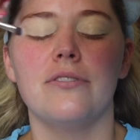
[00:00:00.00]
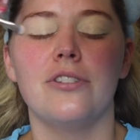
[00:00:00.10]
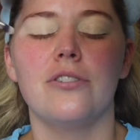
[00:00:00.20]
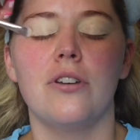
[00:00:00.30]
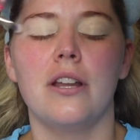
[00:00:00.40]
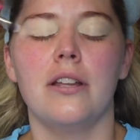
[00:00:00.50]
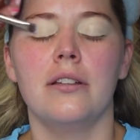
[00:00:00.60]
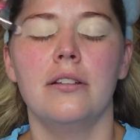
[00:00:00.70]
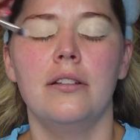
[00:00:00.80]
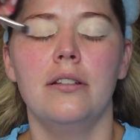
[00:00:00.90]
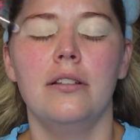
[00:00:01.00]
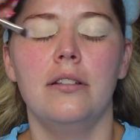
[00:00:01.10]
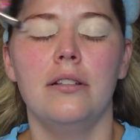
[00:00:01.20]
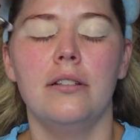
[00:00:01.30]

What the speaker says: but you really just want to pack it